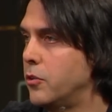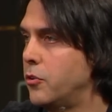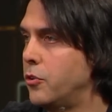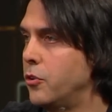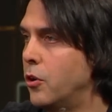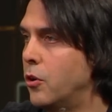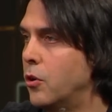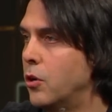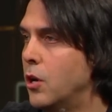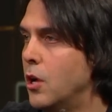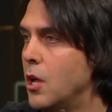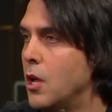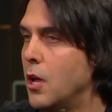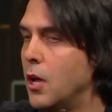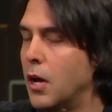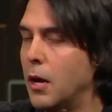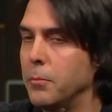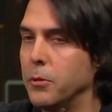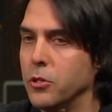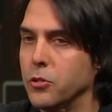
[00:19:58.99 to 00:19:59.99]
So,
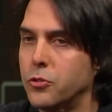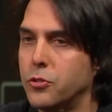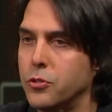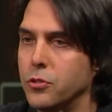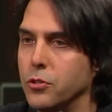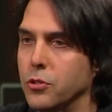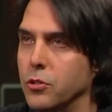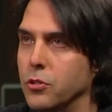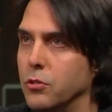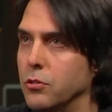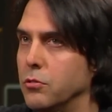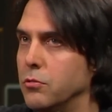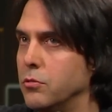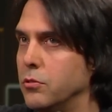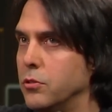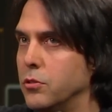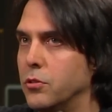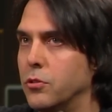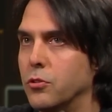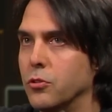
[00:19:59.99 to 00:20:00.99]
I mean, there's,
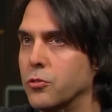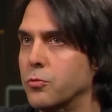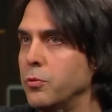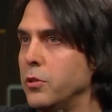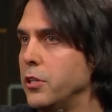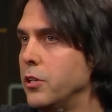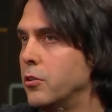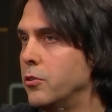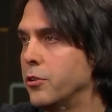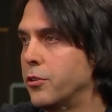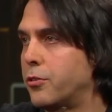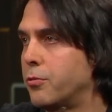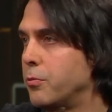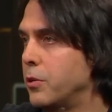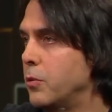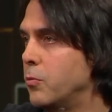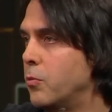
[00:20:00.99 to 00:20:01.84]
there's really only three